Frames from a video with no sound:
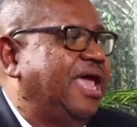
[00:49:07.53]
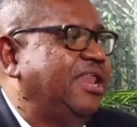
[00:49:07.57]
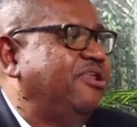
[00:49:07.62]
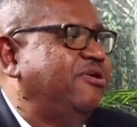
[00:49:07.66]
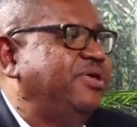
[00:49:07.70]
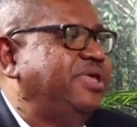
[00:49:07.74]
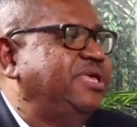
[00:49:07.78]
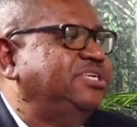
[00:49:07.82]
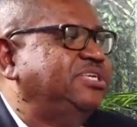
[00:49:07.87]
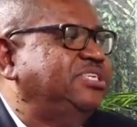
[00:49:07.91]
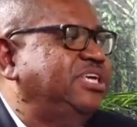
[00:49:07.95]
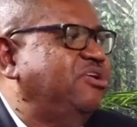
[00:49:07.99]
I
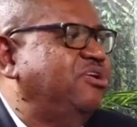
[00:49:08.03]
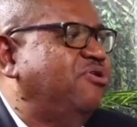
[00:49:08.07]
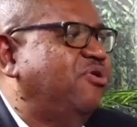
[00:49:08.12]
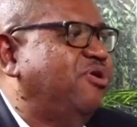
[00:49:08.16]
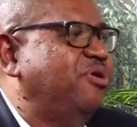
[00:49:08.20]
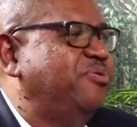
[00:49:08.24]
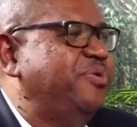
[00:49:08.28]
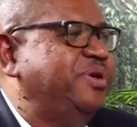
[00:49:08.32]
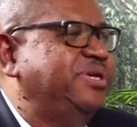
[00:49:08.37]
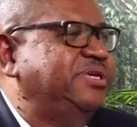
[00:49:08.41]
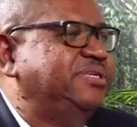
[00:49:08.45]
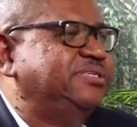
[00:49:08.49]
know EJ
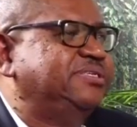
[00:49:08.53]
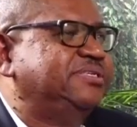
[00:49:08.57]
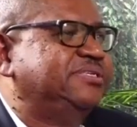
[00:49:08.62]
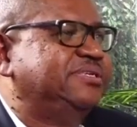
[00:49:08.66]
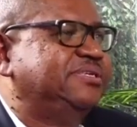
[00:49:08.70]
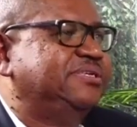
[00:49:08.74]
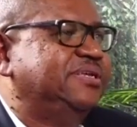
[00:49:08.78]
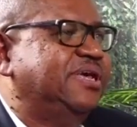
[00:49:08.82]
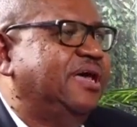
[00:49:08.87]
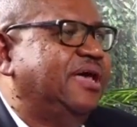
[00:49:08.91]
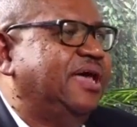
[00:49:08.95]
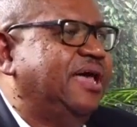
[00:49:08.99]

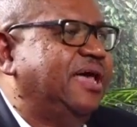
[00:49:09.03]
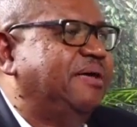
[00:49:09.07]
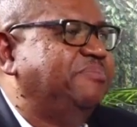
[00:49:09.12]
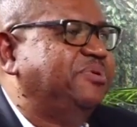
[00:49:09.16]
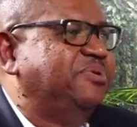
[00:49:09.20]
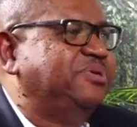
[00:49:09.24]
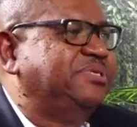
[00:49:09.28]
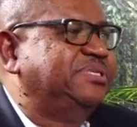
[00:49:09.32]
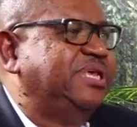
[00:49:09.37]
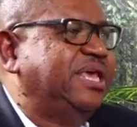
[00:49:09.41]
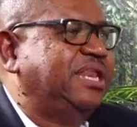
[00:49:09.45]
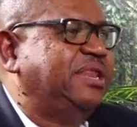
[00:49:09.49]
always
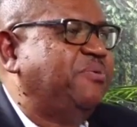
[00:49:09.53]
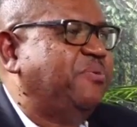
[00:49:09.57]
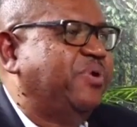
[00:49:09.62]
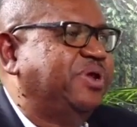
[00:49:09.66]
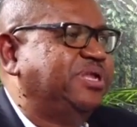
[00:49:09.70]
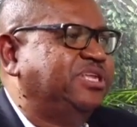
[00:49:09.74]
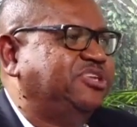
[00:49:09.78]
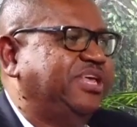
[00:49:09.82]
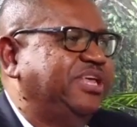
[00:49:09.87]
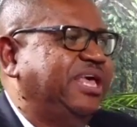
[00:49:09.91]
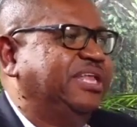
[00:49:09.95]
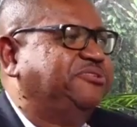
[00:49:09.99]
said he
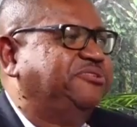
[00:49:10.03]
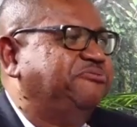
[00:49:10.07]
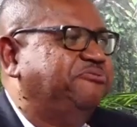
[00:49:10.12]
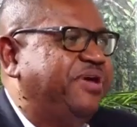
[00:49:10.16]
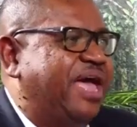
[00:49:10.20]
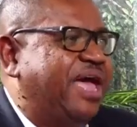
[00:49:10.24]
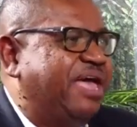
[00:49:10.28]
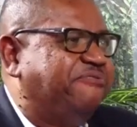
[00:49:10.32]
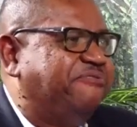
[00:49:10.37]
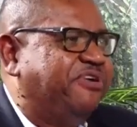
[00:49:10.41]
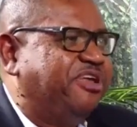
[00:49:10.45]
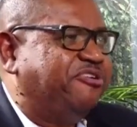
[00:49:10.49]
wanted to get to
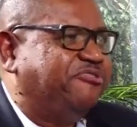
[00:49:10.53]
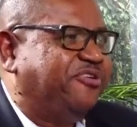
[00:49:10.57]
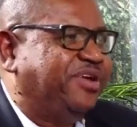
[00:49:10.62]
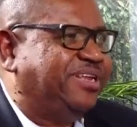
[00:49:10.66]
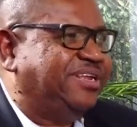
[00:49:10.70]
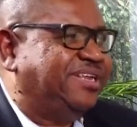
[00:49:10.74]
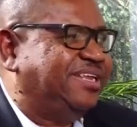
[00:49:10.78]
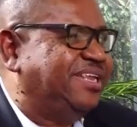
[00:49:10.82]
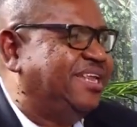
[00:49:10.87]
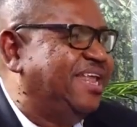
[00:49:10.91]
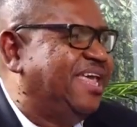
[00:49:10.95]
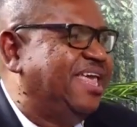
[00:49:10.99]

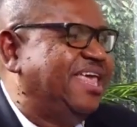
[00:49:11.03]
500.